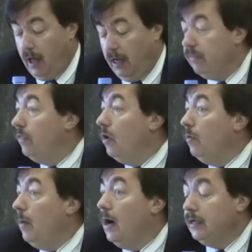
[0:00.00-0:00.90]
and
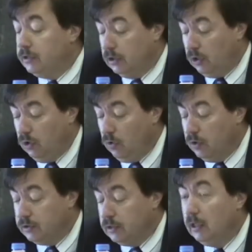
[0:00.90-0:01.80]
thereby
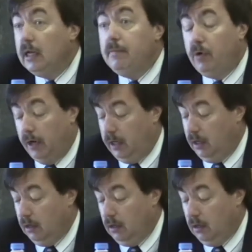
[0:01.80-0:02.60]
secures the liberty